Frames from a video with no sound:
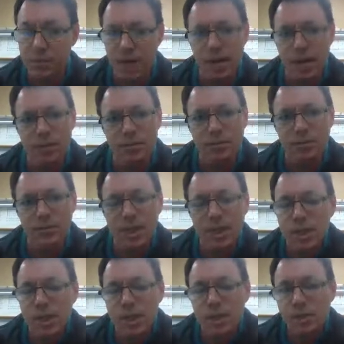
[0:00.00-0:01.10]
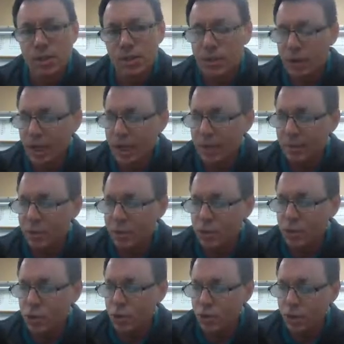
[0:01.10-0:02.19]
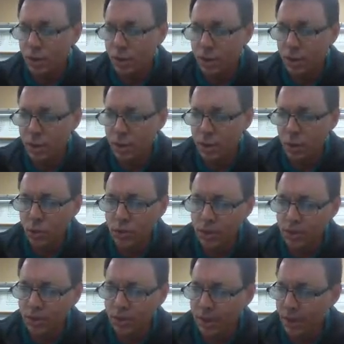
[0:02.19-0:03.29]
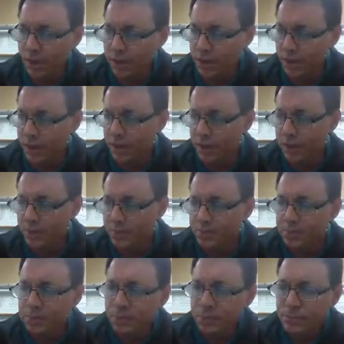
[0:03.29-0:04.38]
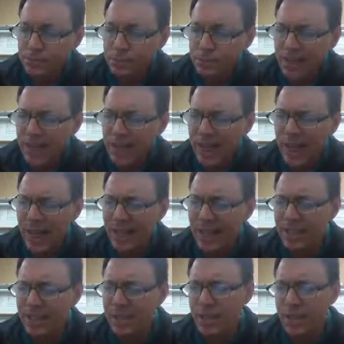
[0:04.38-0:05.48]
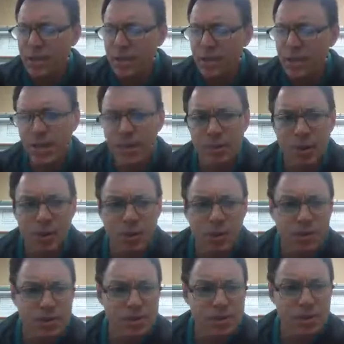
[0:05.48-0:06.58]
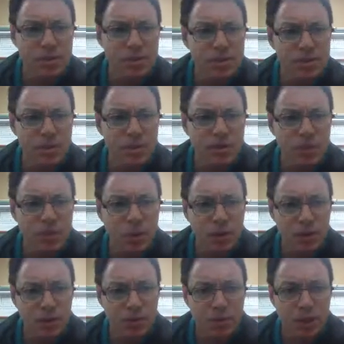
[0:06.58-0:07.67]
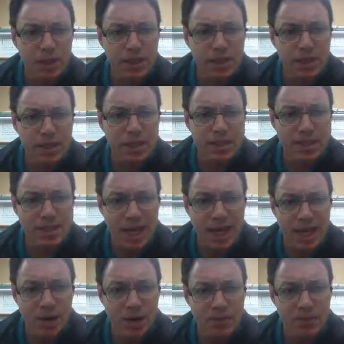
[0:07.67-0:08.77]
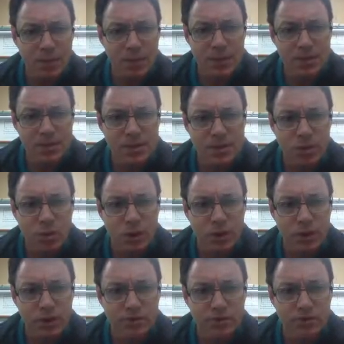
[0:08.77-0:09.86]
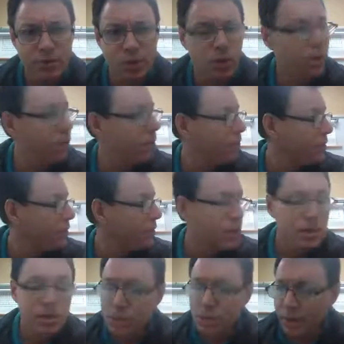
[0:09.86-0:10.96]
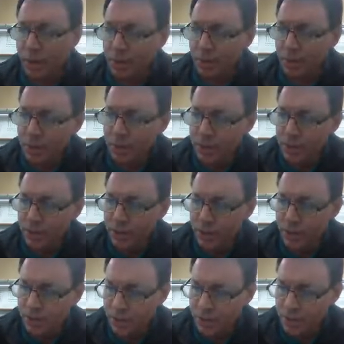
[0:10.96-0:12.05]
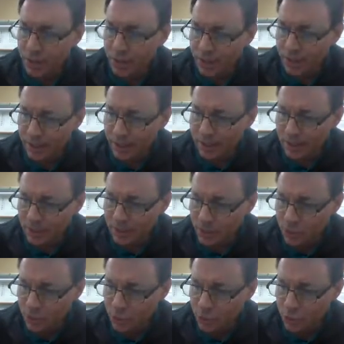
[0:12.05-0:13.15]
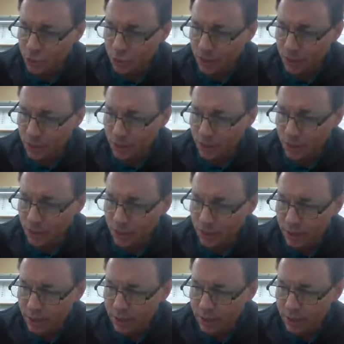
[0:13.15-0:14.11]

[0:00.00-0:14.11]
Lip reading: go down. So I'm going to draw a coordinate plane over here, and think about where this is. If I'm going right and down, this is in quadrant 4. So what I'm going to do is I'm going to kind of zoom in